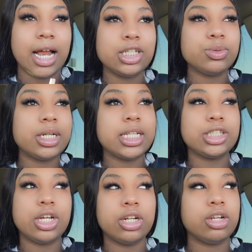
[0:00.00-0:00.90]
I just wanna
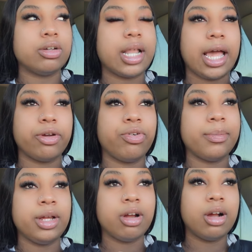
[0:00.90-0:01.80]
let y'all know, like,
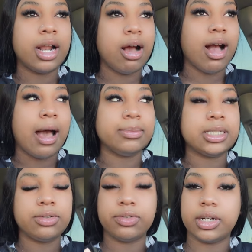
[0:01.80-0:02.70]
from here on out, I'm
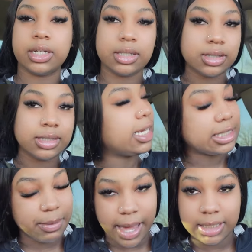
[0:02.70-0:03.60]
different.
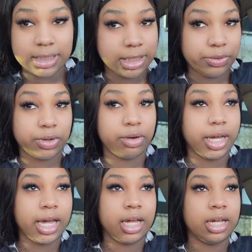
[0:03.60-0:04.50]
Yes, I'm acting different, okay?